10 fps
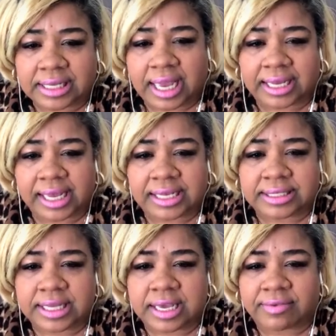I can't
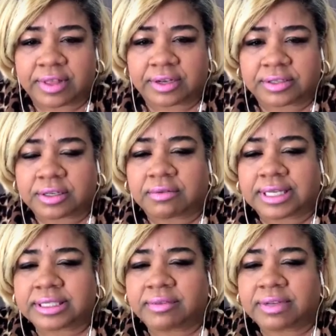see if there's the
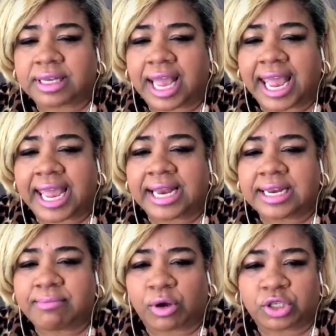rest of it, and
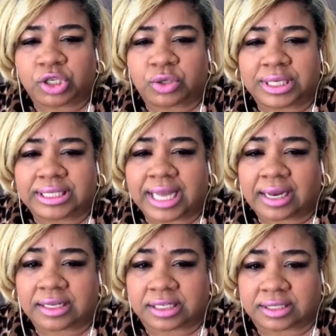emotional intelligence."